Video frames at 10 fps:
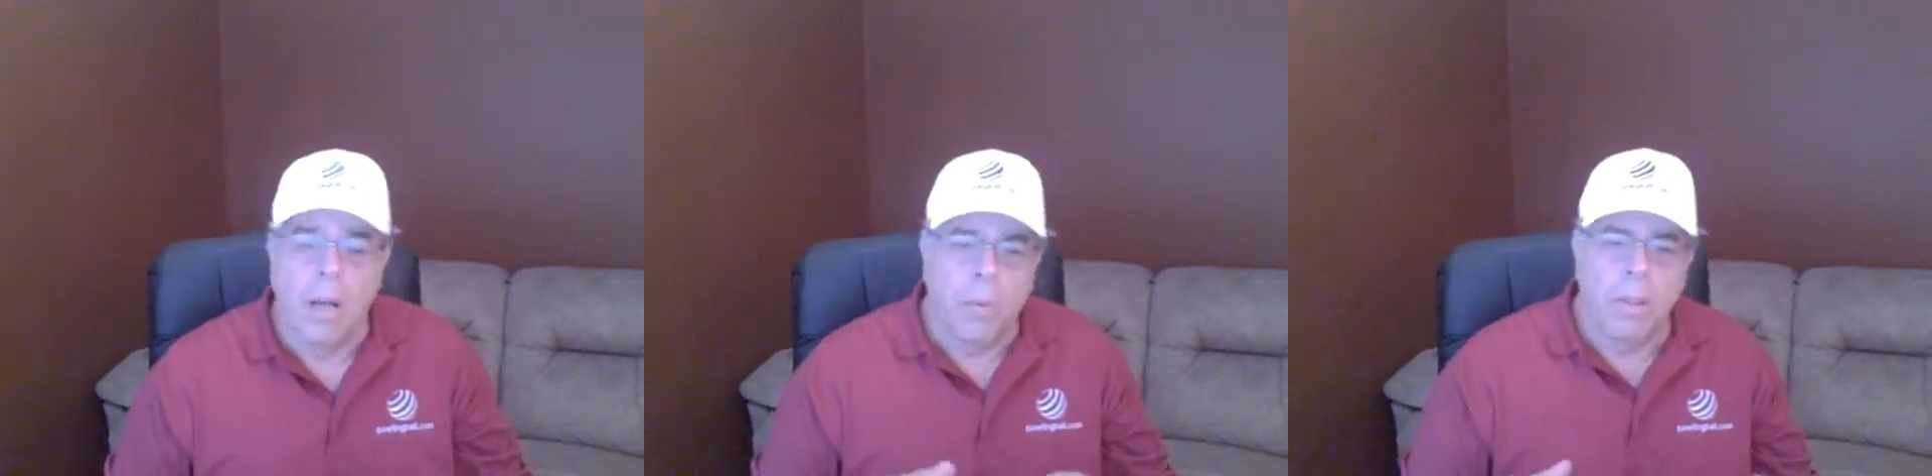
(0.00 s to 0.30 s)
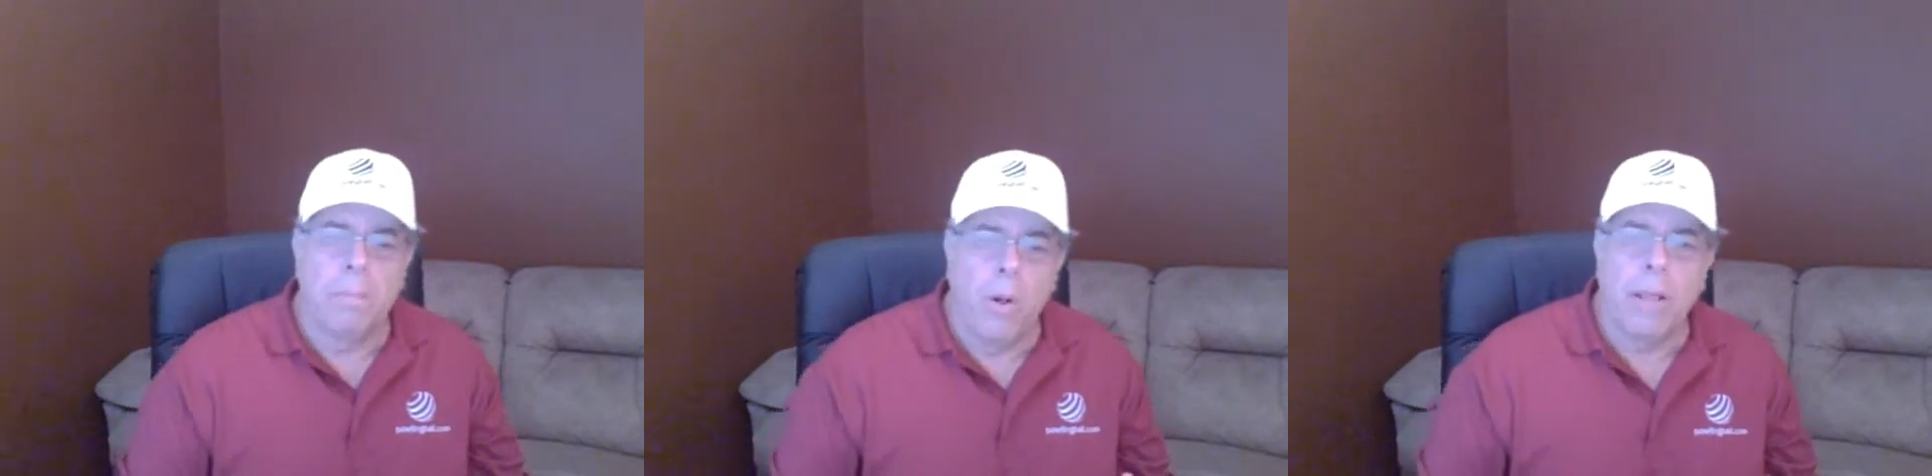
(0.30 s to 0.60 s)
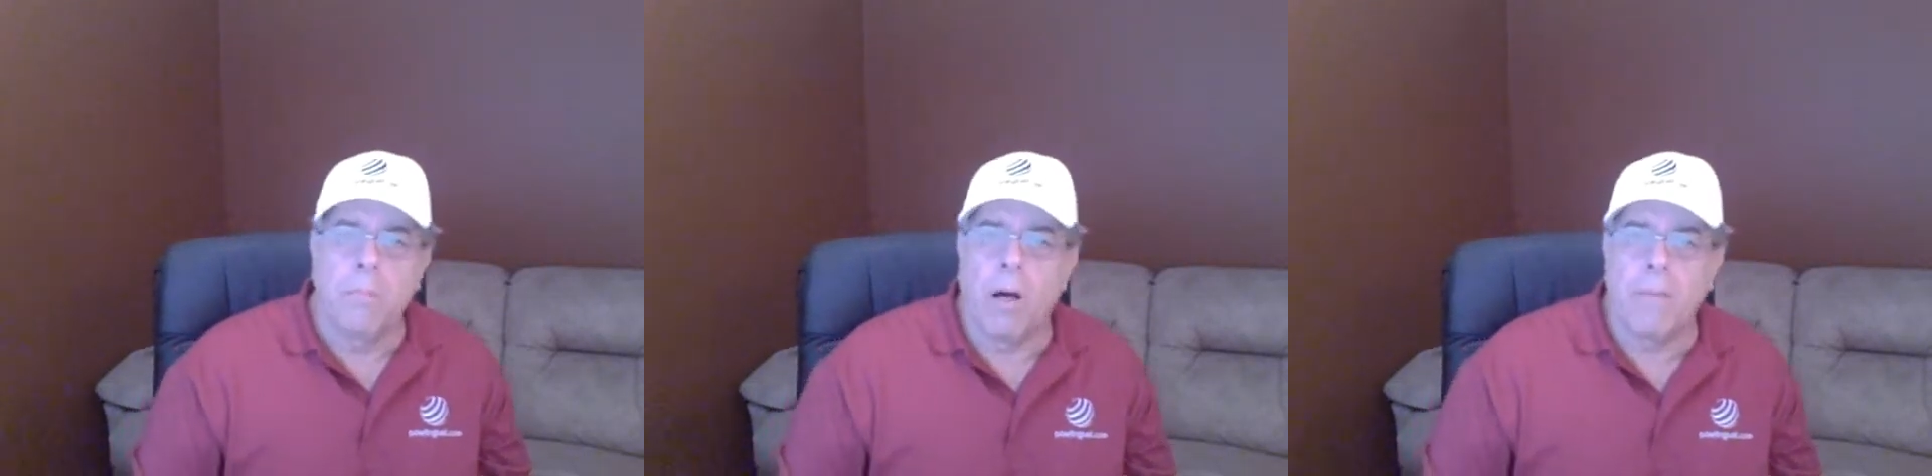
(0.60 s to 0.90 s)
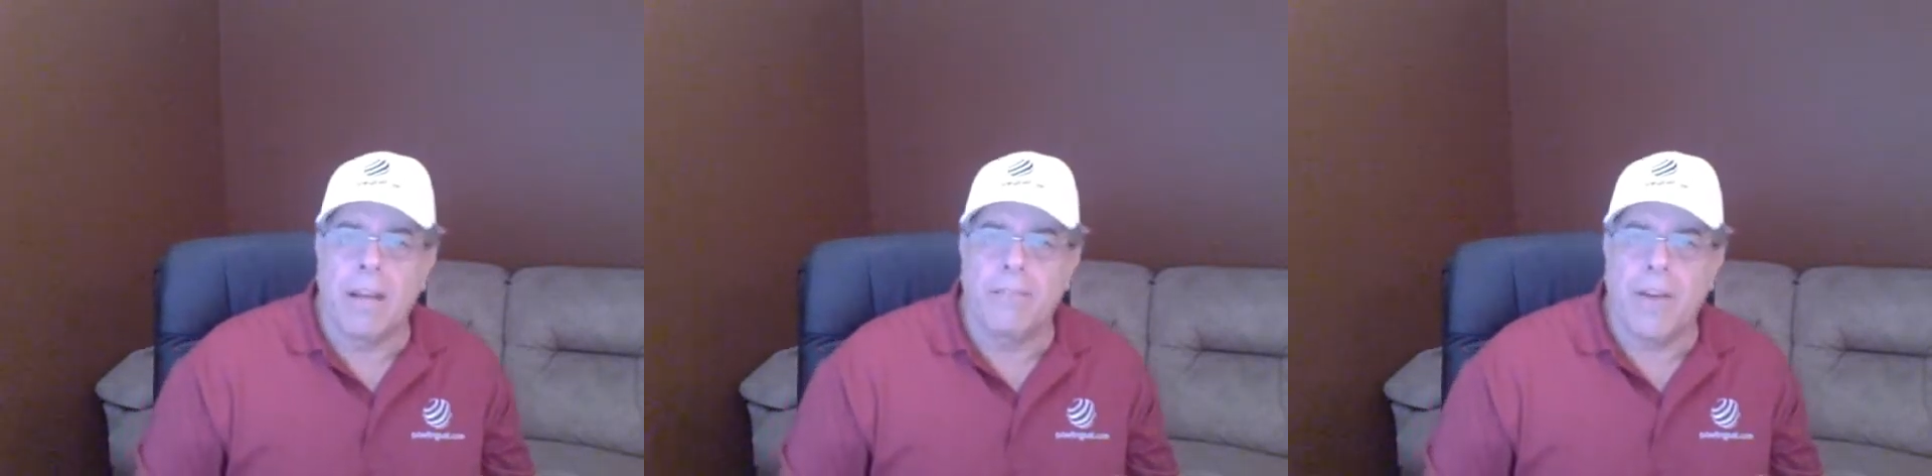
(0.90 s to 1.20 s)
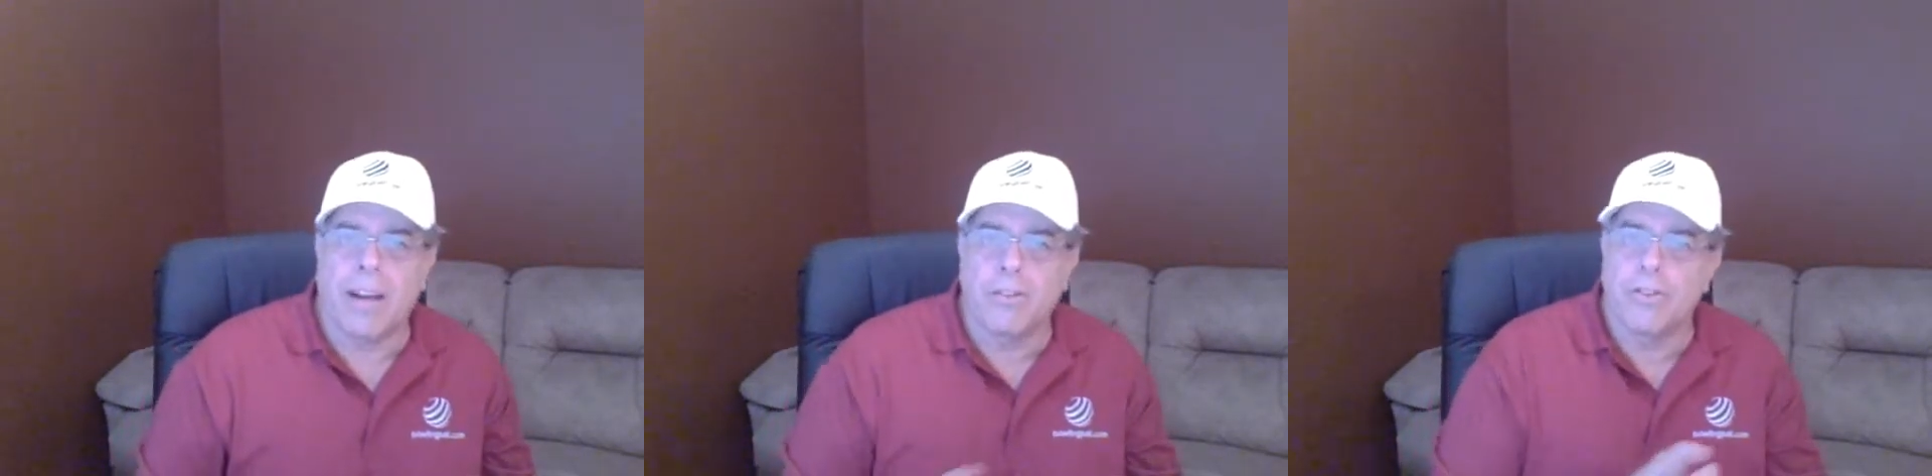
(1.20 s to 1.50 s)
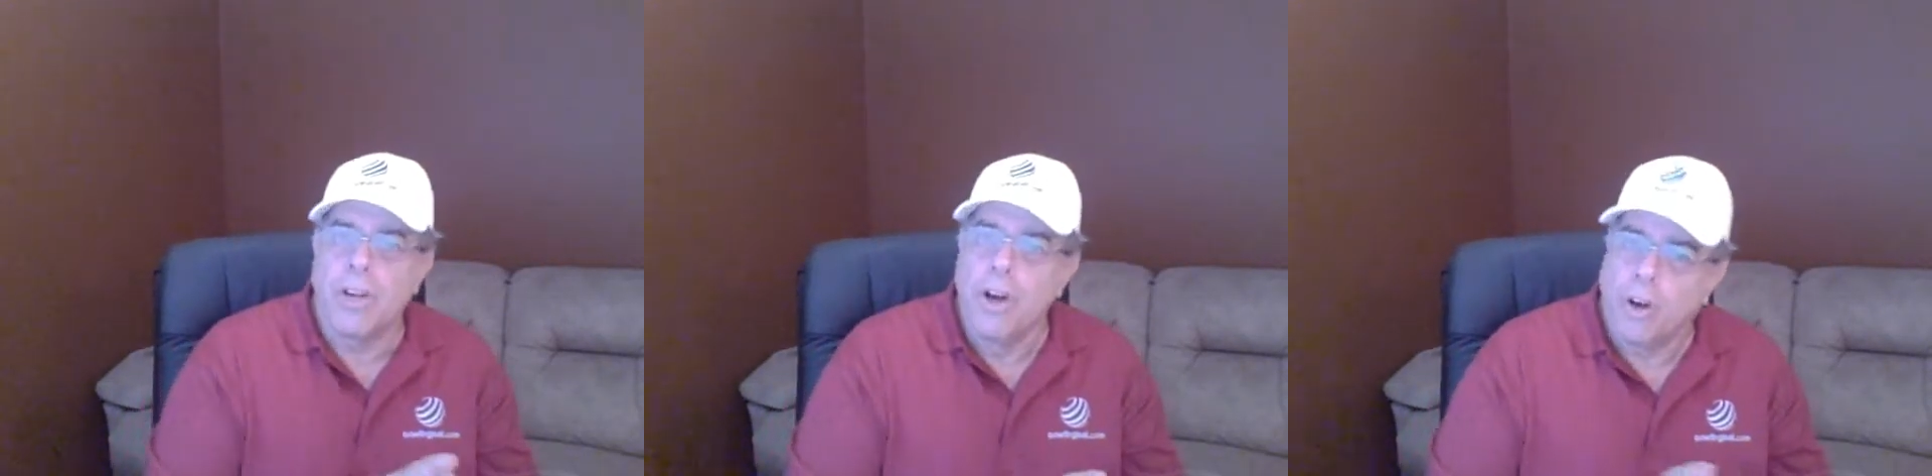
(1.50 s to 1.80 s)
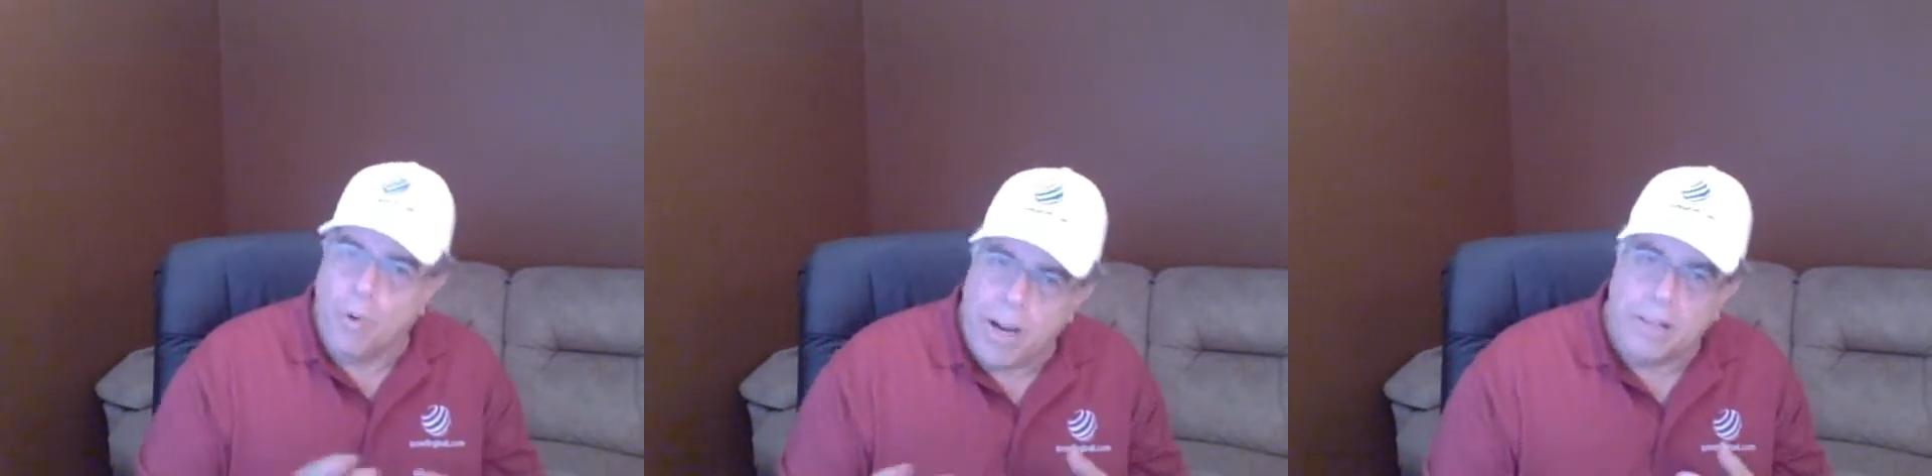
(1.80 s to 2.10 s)
Well, the bowling ball manufacturers
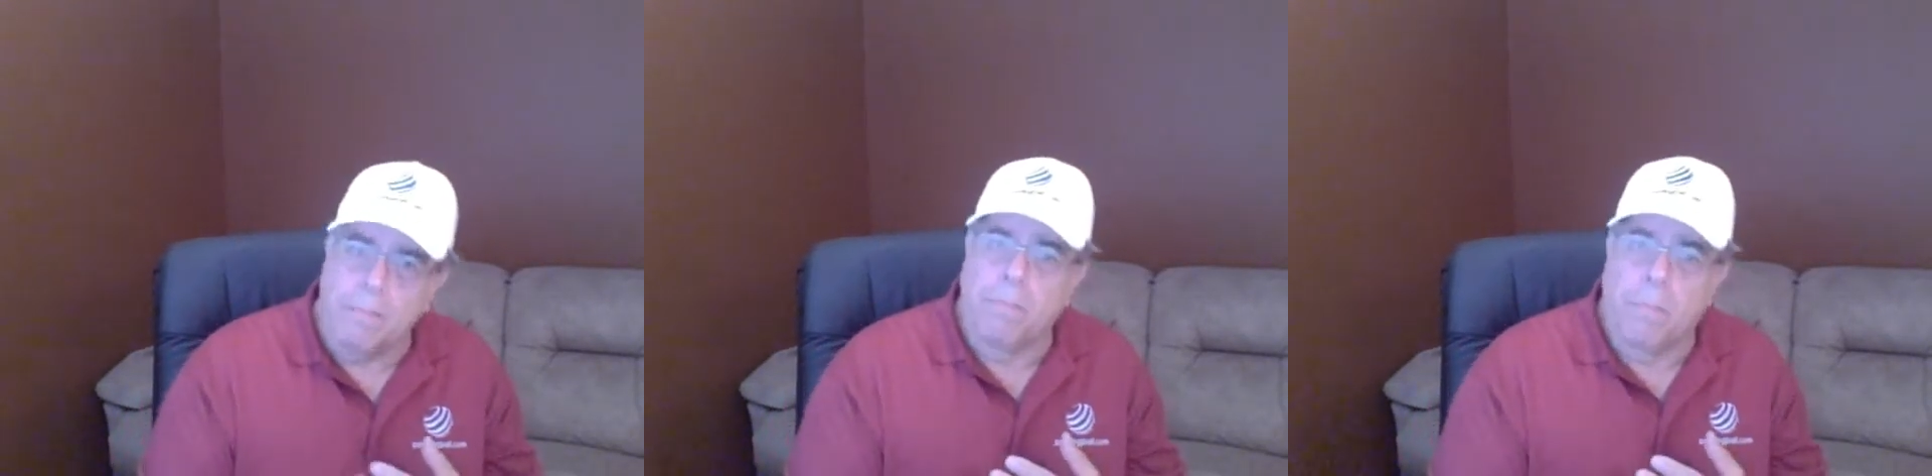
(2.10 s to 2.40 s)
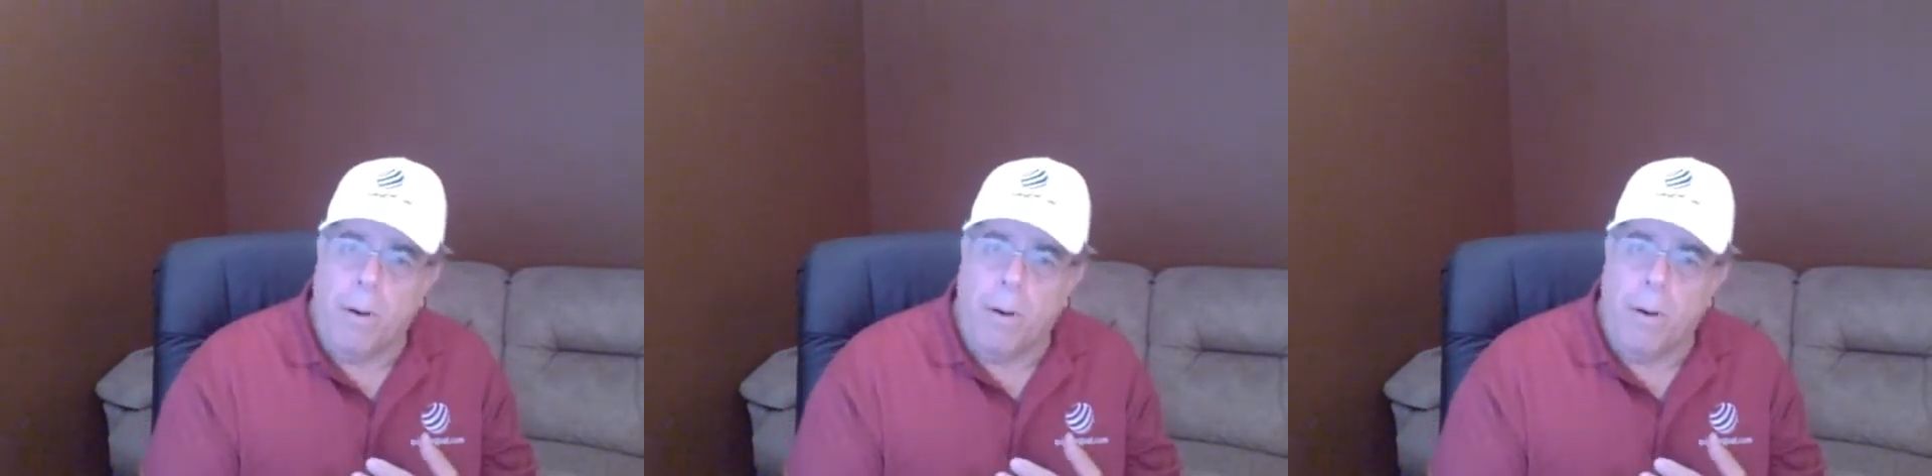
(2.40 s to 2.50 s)
create the